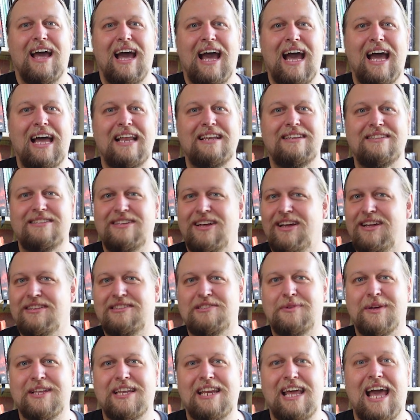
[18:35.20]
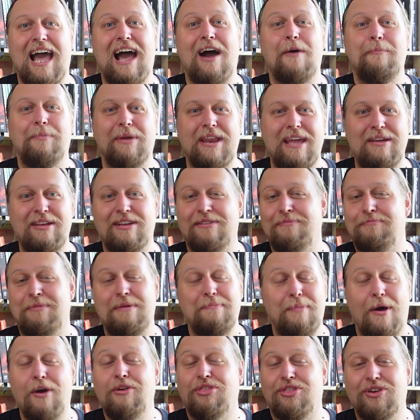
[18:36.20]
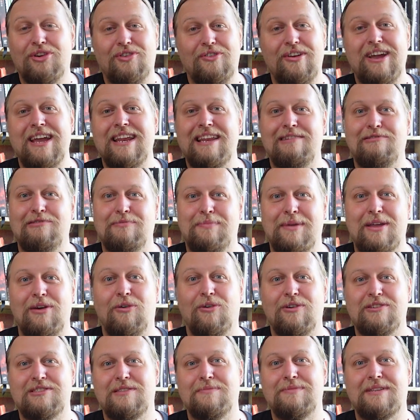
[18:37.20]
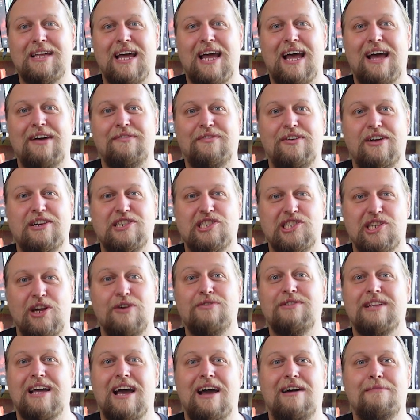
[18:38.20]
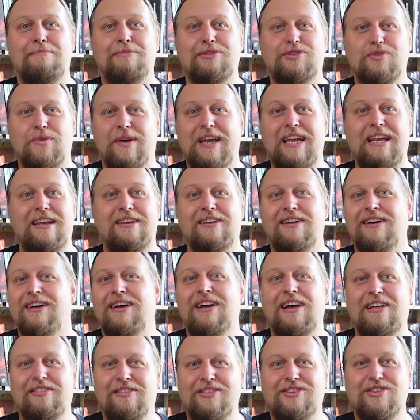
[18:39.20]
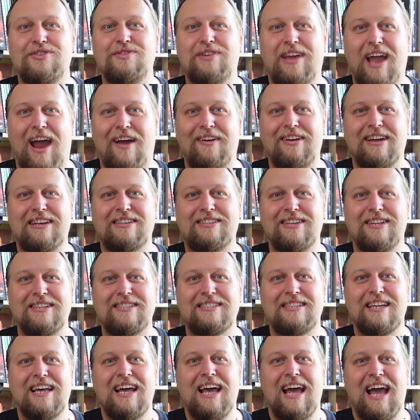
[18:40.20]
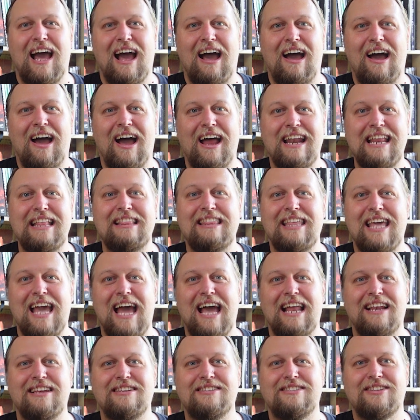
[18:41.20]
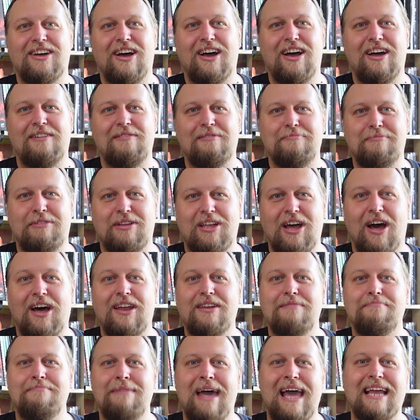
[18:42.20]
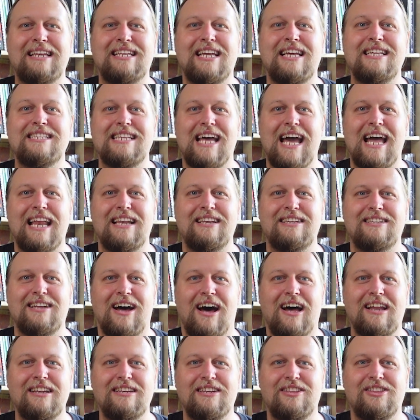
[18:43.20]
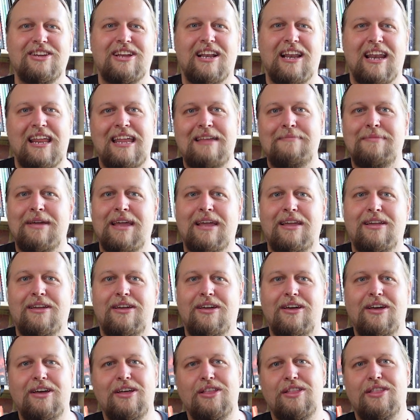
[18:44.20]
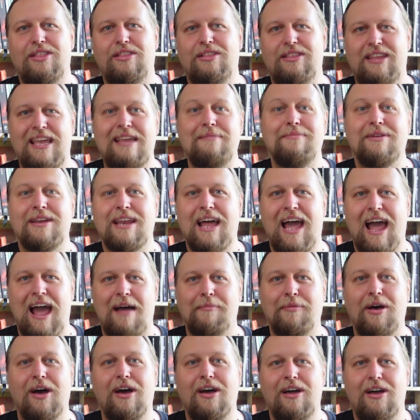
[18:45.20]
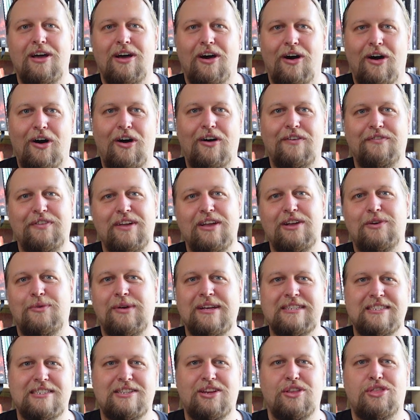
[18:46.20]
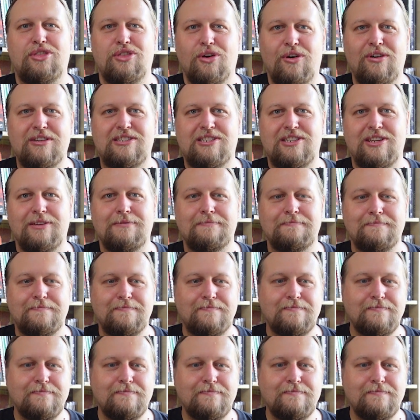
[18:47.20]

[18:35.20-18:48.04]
and sweated it out, but we both agreed it would be awesome to have a showdown between the two characters. And in the end, Gunn met his end under the gleaming demon hammer of Inquisitor Thorson.